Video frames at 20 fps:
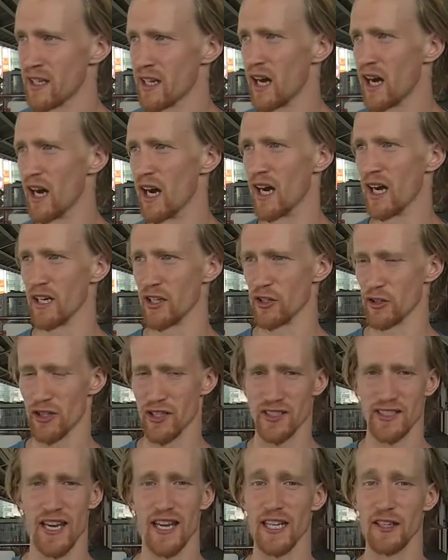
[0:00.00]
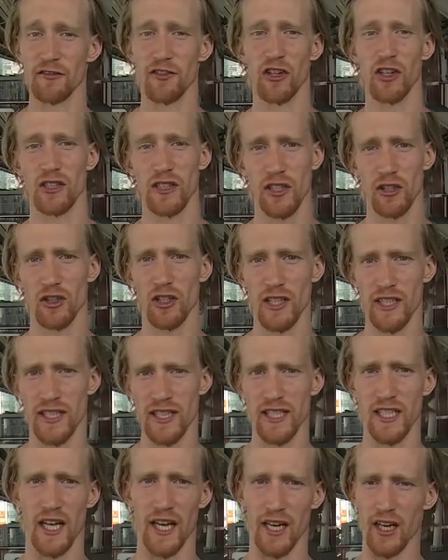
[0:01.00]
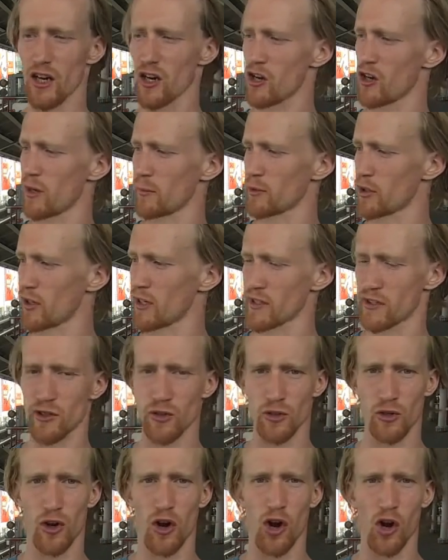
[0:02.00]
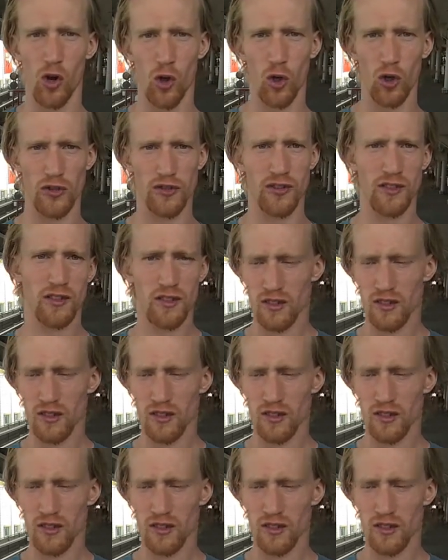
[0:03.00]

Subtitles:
You can take it very literally, like, oh, I'm going to hold